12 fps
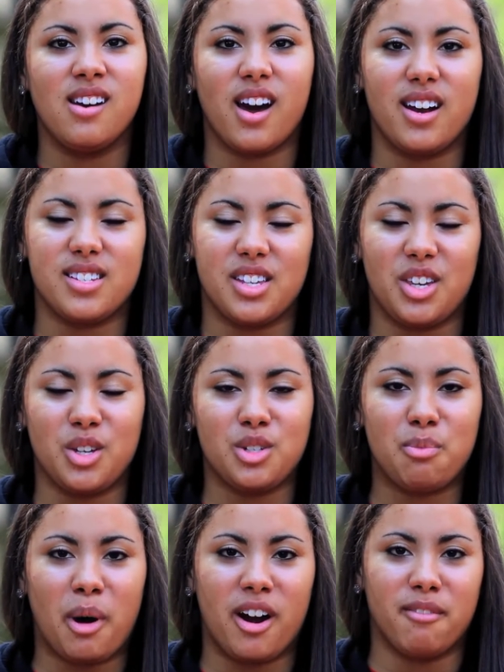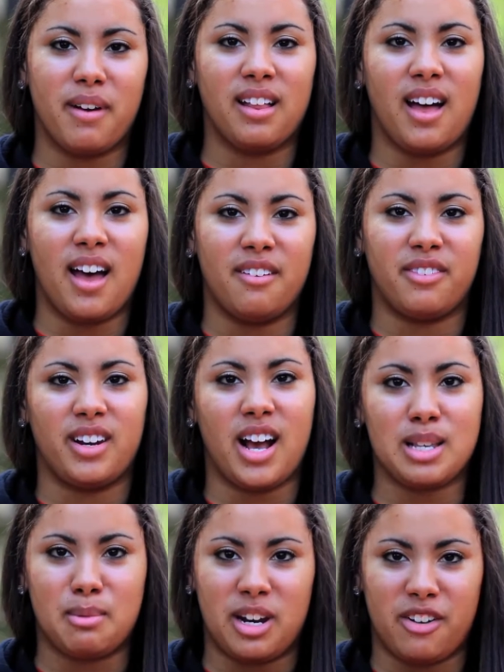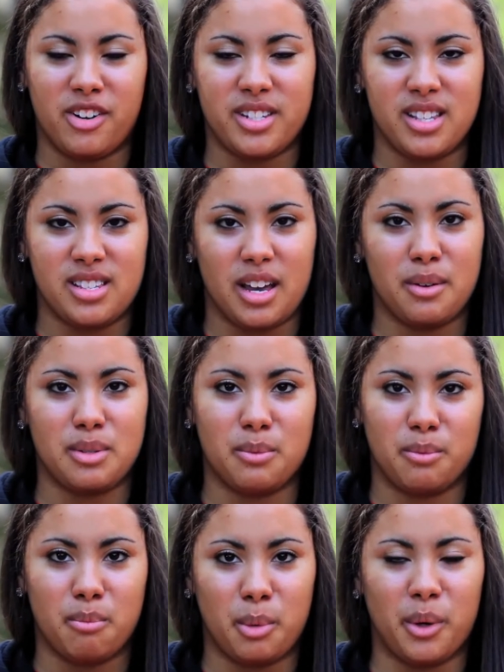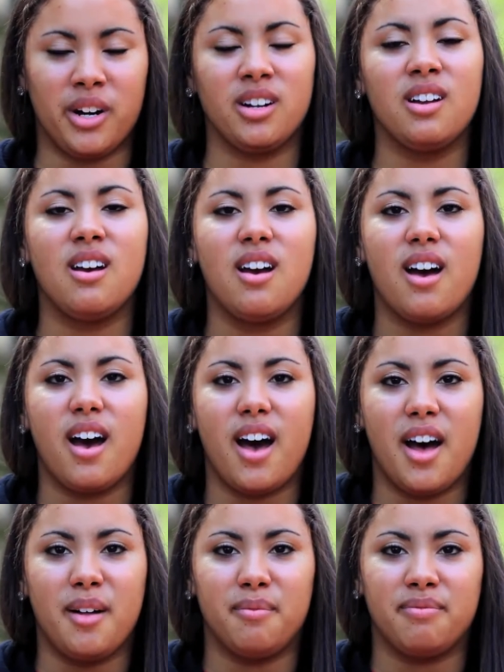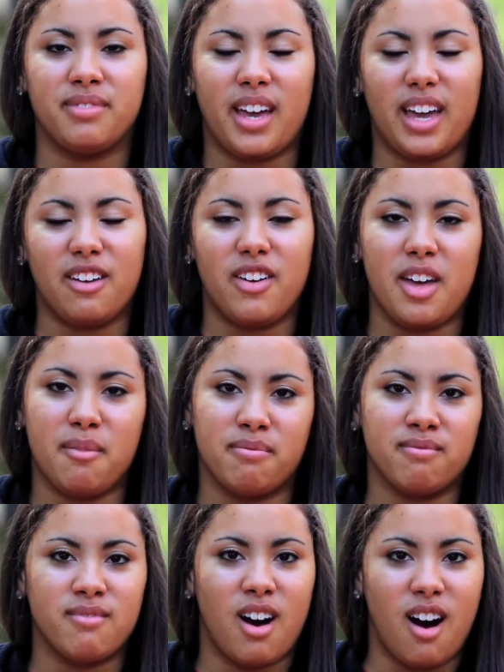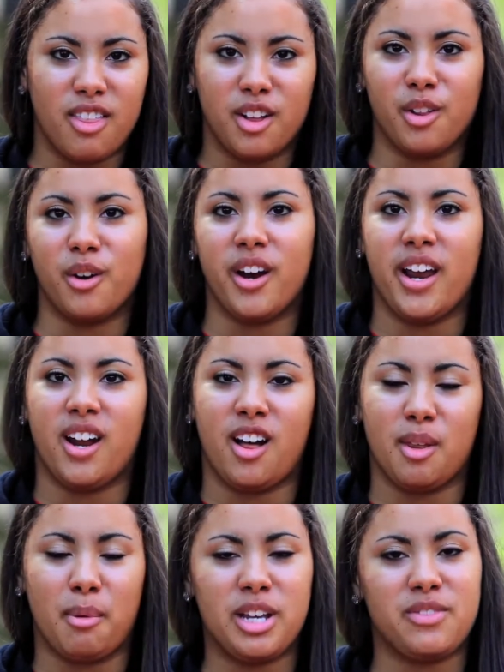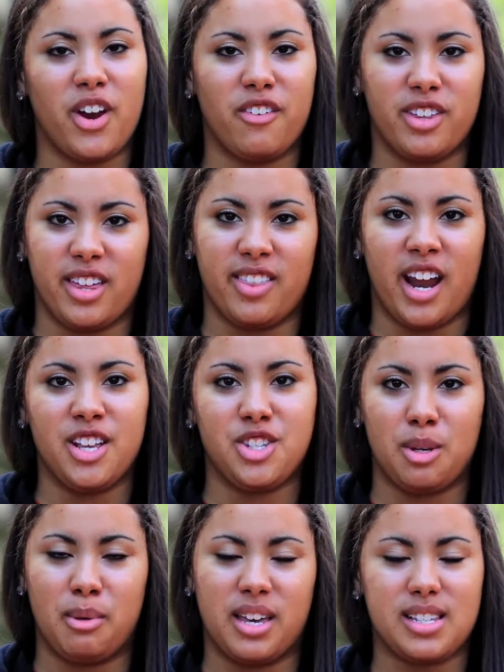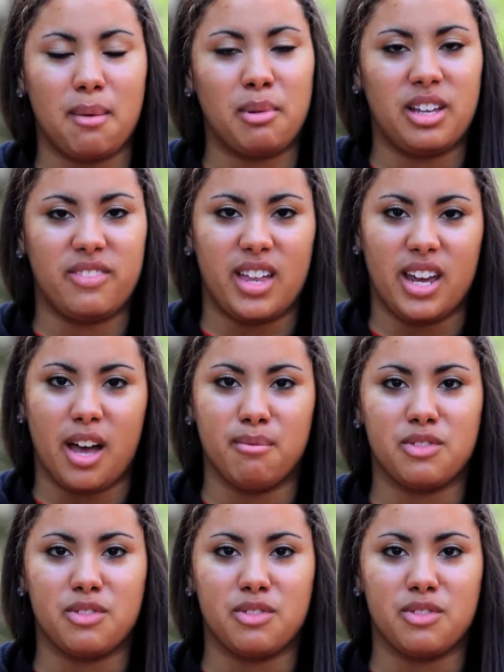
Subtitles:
God is a huge part of my life and has been ever since I was born. I give him all the glory and all the praise for everything that I do because I believe that it comes